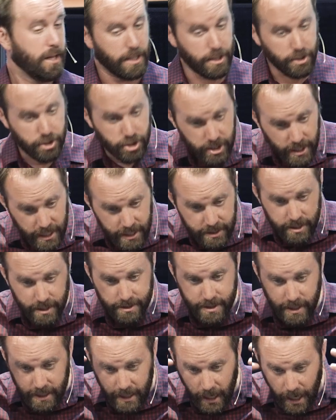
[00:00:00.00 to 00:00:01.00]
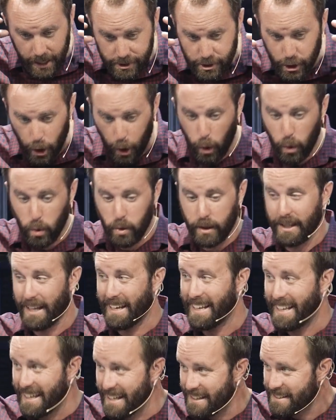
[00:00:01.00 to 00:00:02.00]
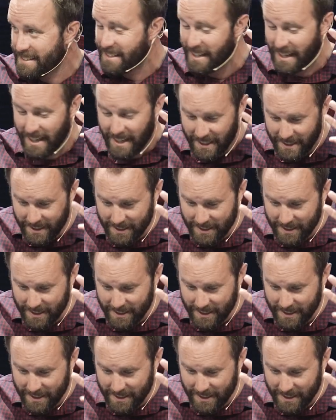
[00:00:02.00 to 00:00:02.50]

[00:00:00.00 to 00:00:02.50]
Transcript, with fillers: That Jesus, that God is holy, that He is